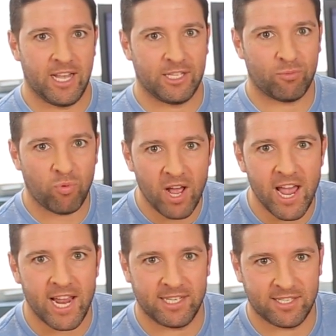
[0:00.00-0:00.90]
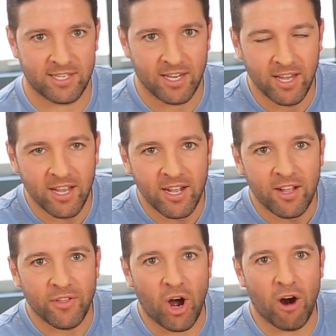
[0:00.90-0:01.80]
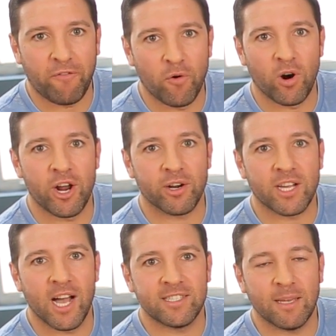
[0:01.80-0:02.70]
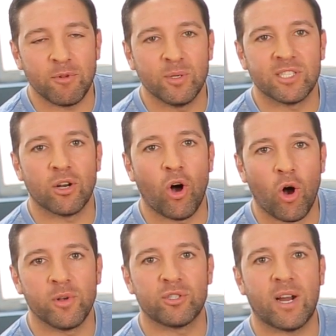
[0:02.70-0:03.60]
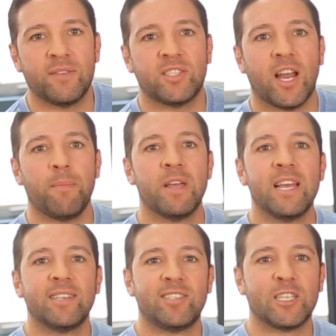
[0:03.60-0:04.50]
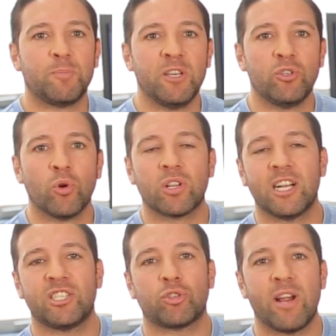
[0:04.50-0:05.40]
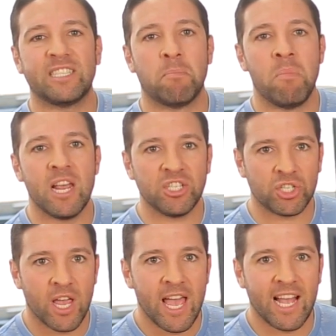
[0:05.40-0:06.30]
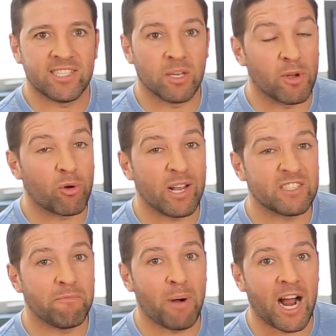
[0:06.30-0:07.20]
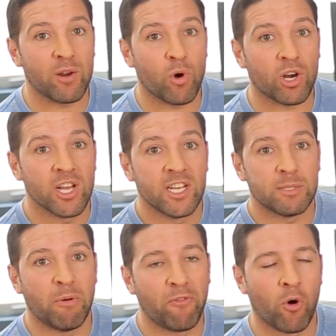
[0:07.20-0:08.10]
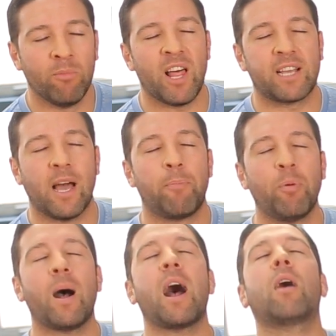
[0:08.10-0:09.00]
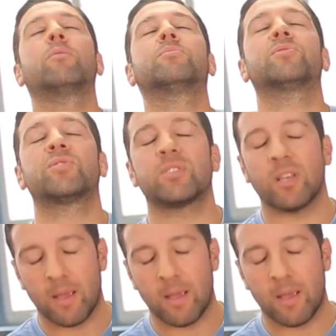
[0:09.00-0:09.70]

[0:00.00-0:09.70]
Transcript: That's right. The R400 concept uses an all-wheel drive setup, 6-speed dual-clutch transmission, and some aggressive bodywork to perform like a boss.